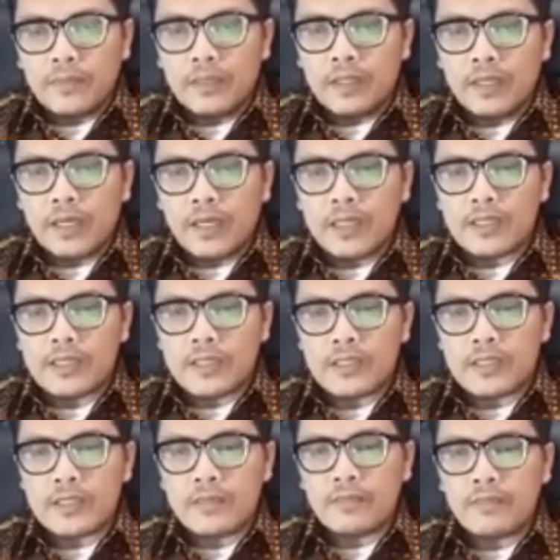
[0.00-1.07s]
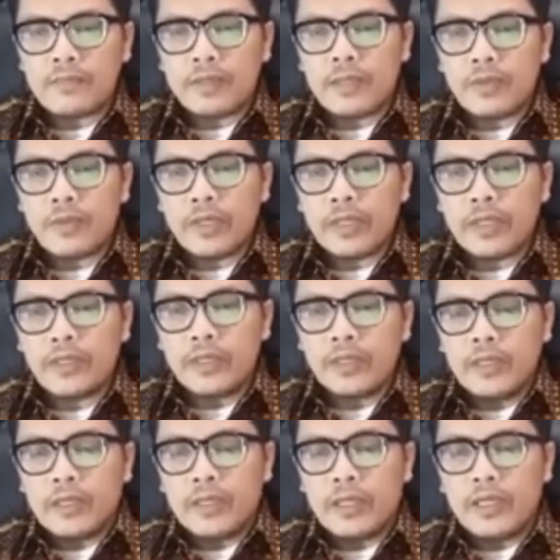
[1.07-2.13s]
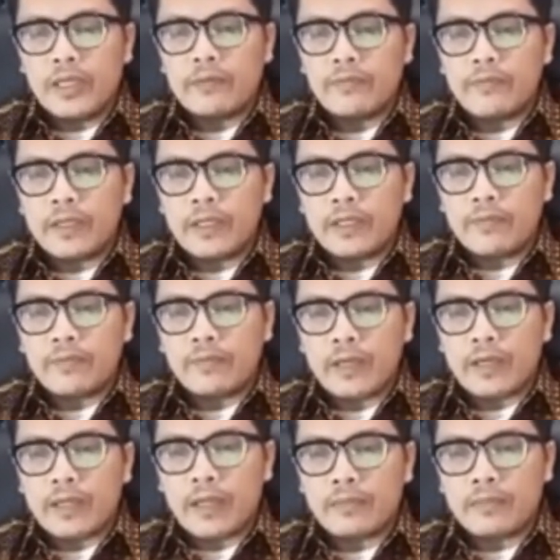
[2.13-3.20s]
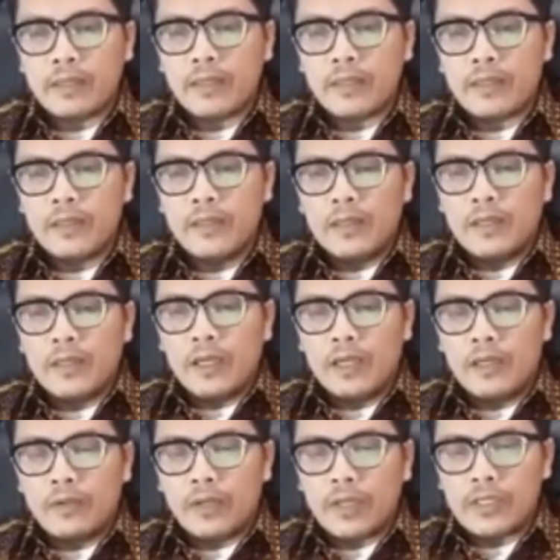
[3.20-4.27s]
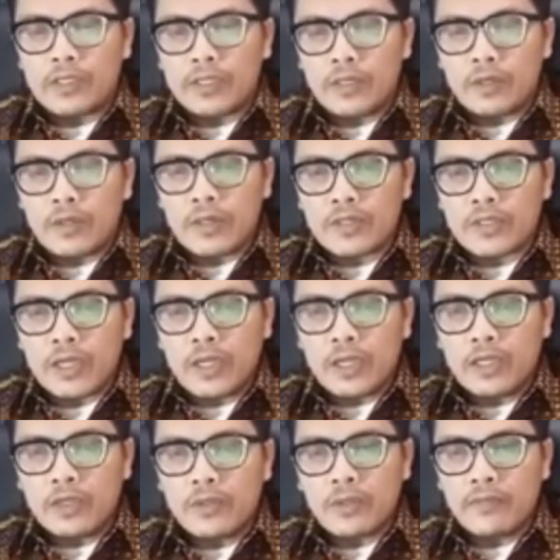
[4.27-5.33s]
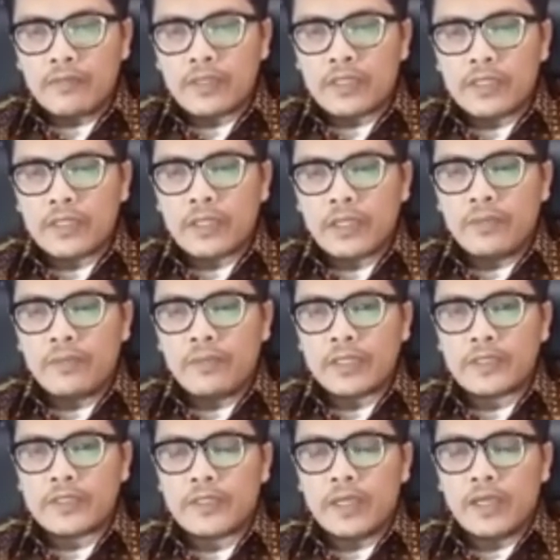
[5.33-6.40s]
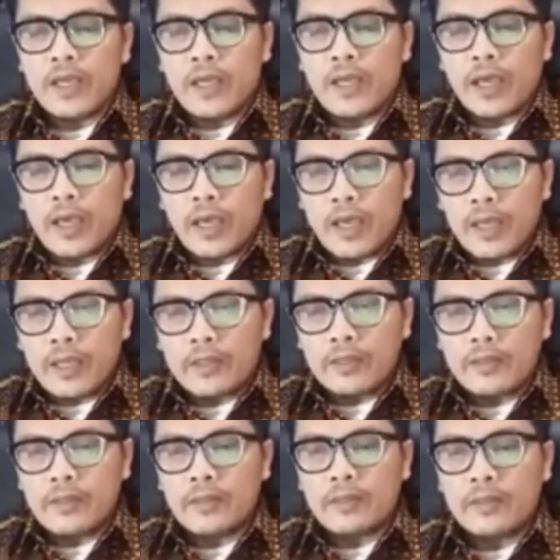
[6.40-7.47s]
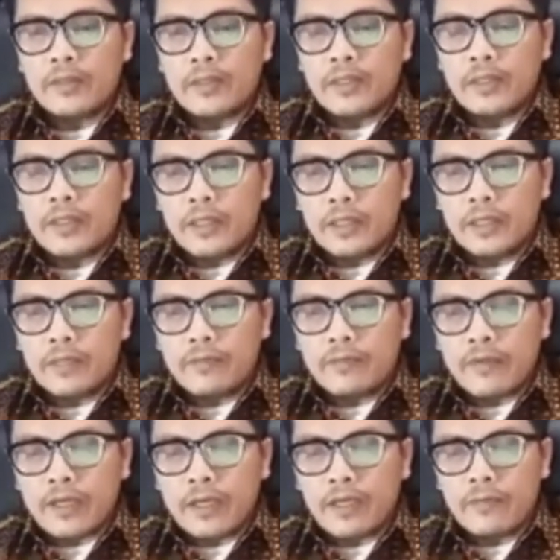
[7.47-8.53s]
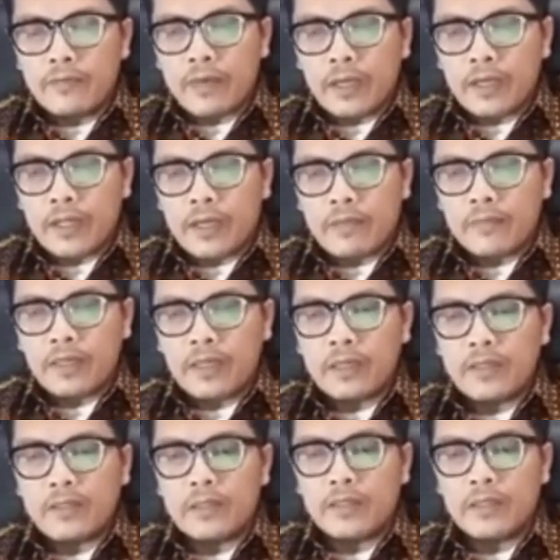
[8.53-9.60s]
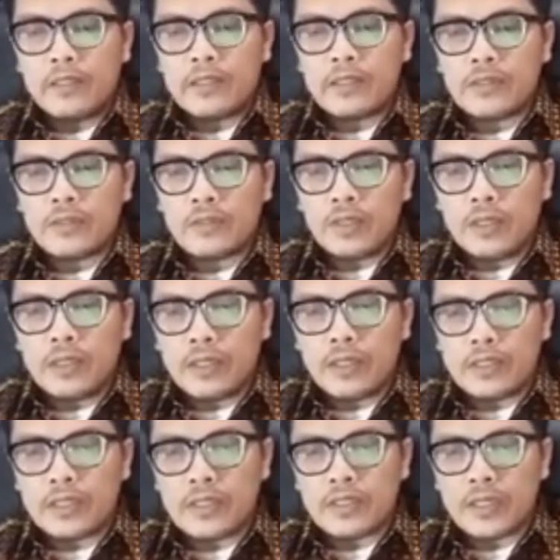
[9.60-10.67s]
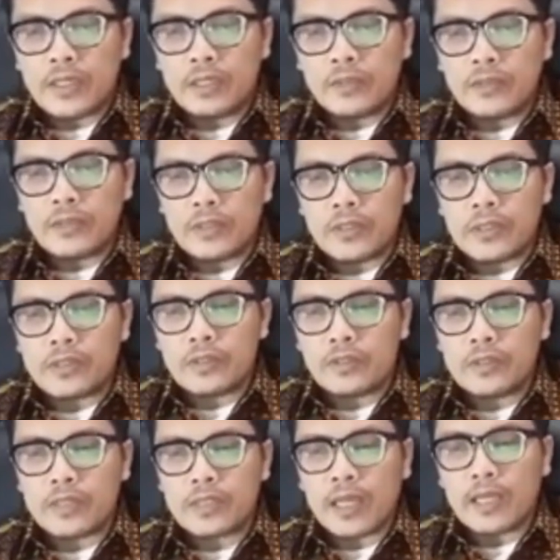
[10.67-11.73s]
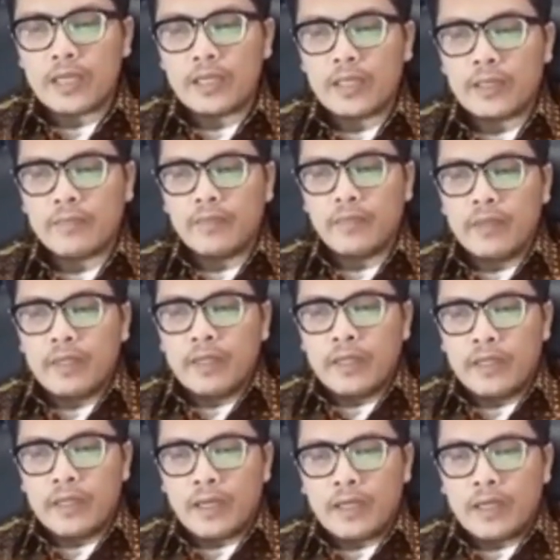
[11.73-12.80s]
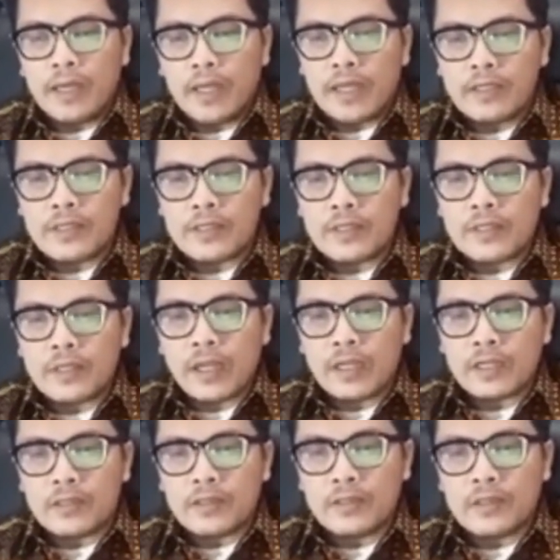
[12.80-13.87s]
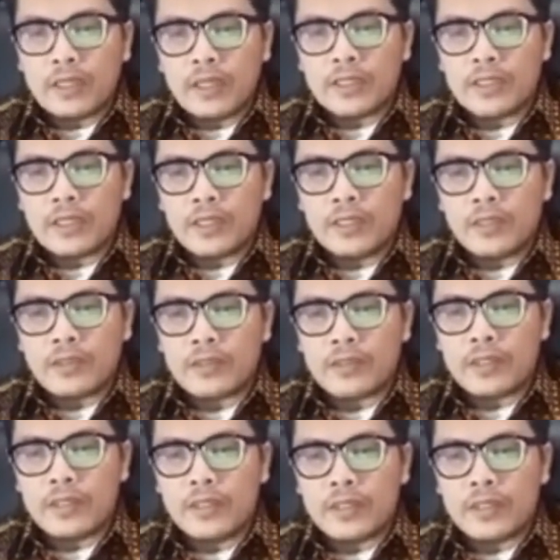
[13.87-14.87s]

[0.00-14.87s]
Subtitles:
the relationship between the independent variable, education cost and university image, and the dependent variable, the student decision to choose to study. The analyzed calculation used